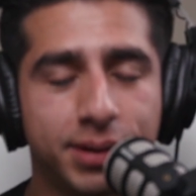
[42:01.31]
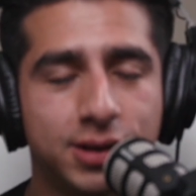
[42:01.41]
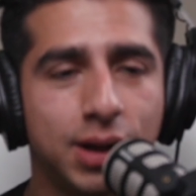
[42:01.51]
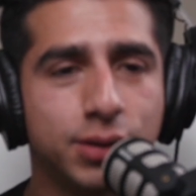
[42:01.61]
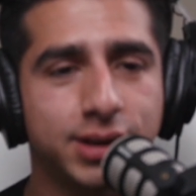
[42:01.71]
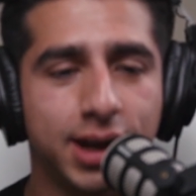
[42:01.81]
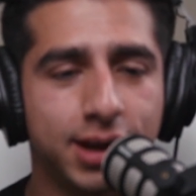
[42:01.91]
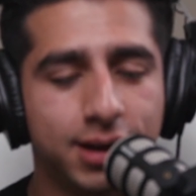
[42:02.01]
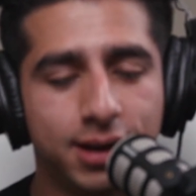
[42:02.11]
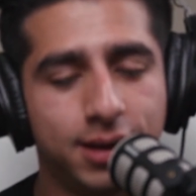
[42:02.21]
until I was
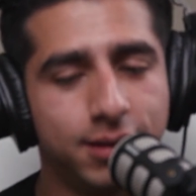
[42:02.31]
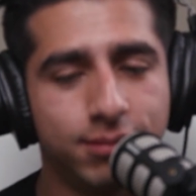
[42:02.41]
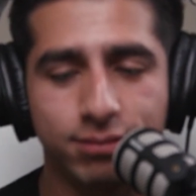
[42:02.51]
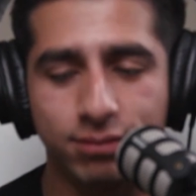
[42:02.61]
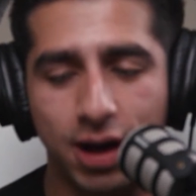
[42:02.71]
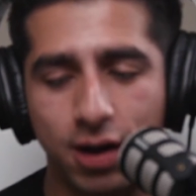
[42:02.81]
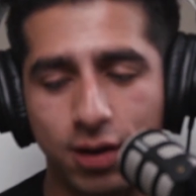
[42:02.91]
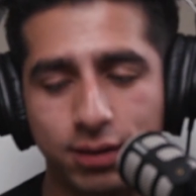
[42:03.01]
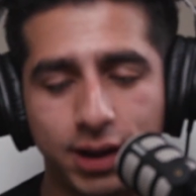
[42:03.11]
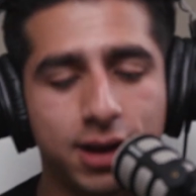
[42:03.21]
like, I don't
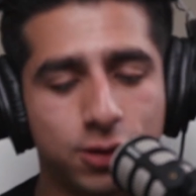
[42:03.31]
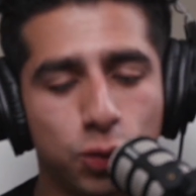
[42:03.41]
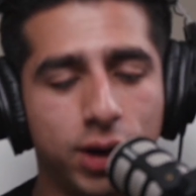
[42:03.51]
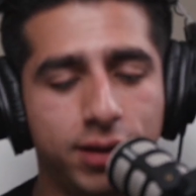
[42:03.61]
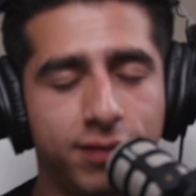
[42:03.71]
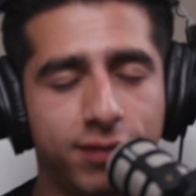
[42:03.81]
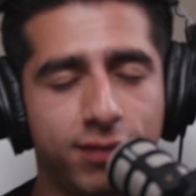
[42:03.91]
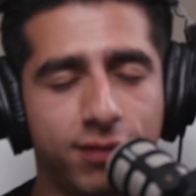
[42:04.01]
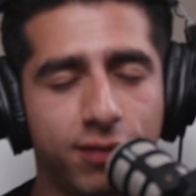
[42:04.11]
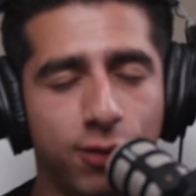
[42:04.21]
know, like
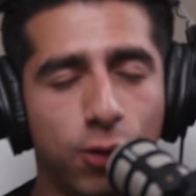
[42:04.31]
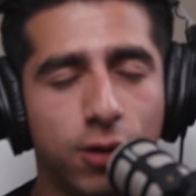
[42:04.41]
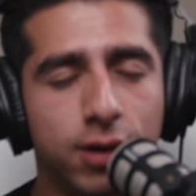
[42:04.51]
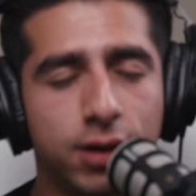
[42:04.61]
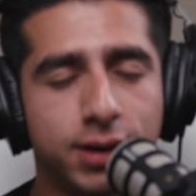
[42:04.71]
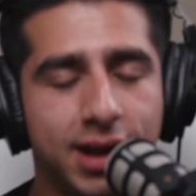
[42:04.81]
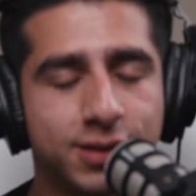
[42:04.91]
24. That's